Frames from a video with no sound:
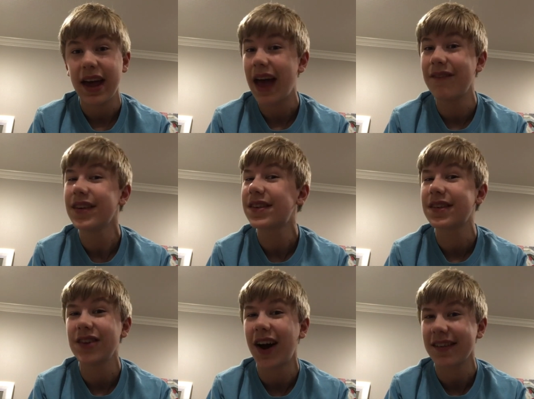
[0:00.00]
And this
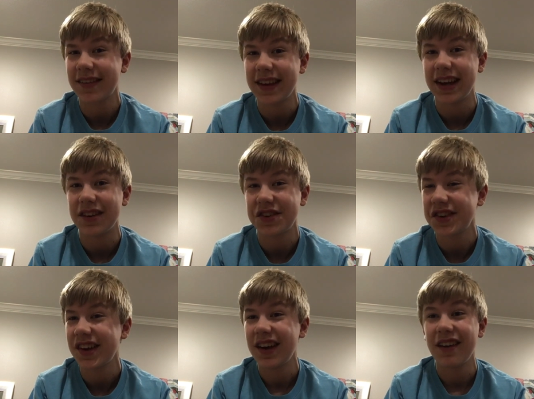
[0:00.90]
is not
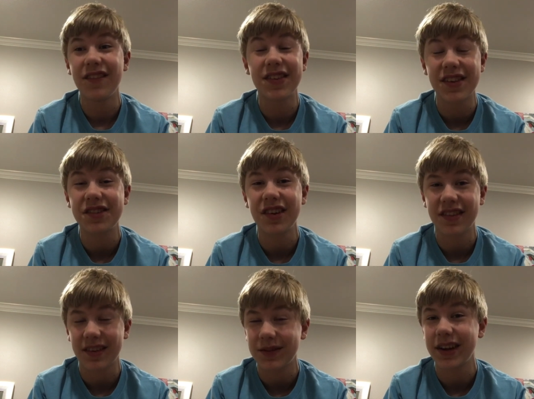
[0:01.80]
staged. This is
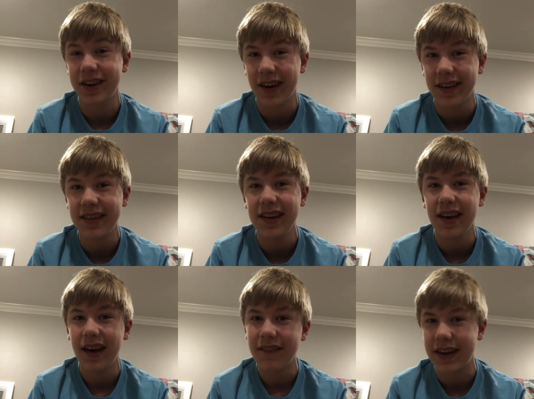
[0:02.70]
just something crazy
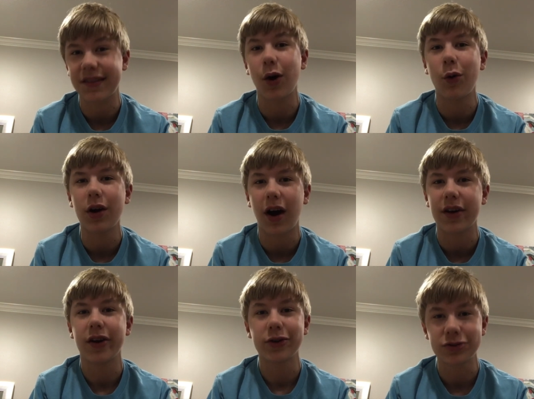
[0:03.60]
that is going
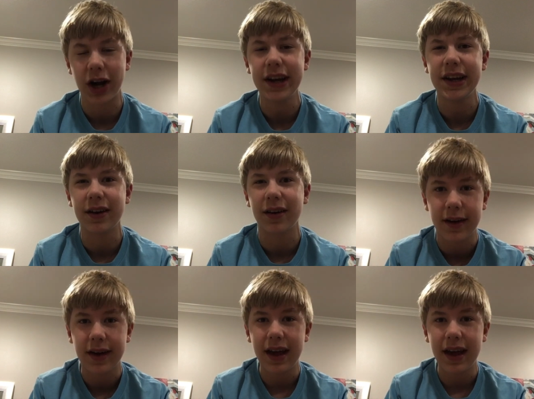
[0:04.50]
on right here,